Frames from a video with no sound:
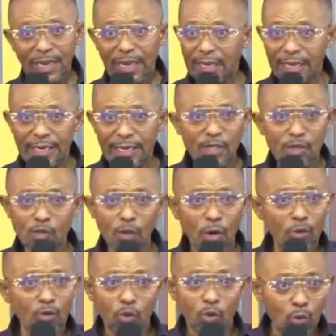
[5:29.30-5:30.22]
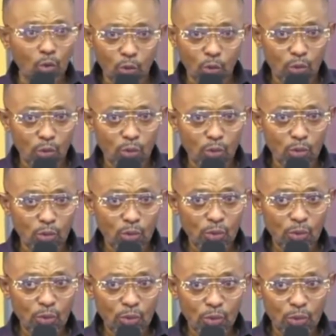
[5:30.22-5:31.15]
It's not true.
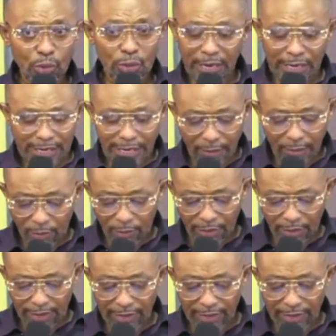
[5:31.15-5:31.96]
Onye nko.